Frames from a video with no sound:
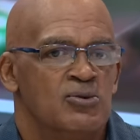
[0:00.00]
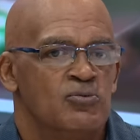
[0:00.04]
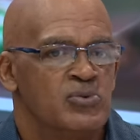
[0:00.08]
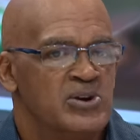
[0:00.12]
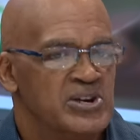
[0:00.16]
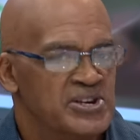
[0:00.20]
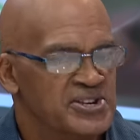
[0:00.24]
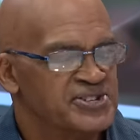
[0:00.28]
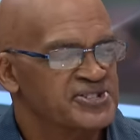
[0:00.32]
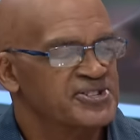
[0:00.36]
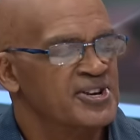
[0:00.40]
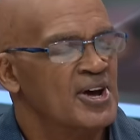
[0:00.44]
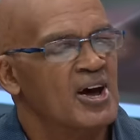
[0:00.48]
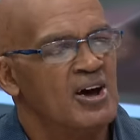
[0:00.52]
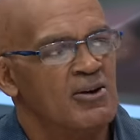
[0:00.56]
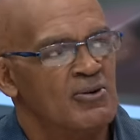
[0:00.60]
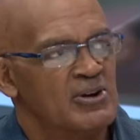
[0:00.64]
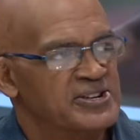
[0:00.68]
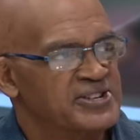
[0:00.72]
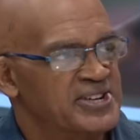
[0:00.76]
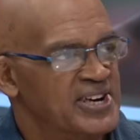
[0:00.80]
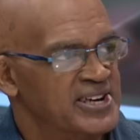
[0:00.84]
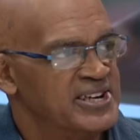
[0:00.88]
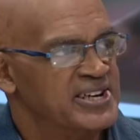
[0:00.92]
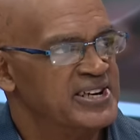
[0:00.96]
We saw
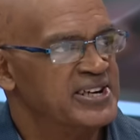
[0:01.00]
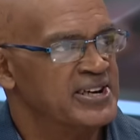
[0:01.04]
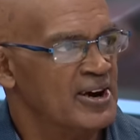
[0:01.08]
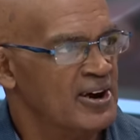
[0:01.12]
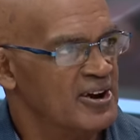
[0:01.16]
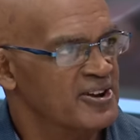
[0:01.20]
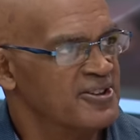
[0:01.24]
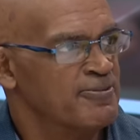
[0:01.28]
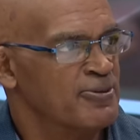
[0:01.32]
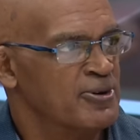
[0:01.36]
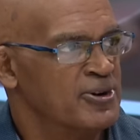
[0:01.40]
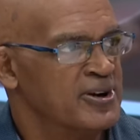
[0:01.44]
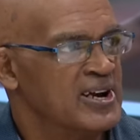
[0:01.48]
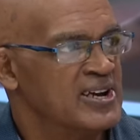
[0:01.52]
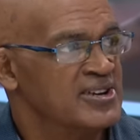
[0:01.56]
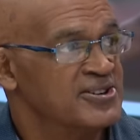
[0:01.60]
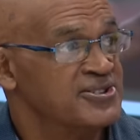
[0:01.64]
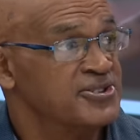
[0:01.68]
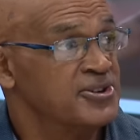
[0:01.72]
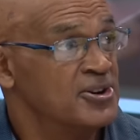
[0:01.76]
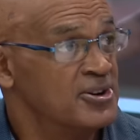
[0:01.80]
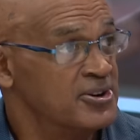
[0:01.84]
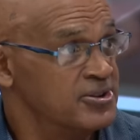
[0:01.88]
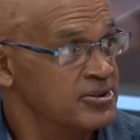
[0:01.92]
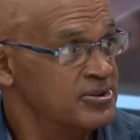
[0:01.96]
what Shaniqua Osborne
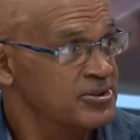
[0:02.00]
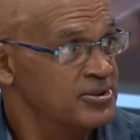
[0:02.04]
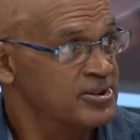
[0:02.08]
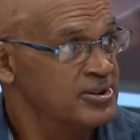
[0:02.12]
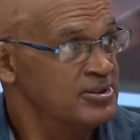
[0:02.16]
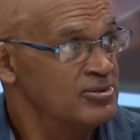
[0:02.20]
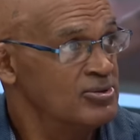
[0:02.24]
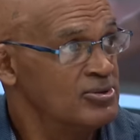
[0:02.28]
has done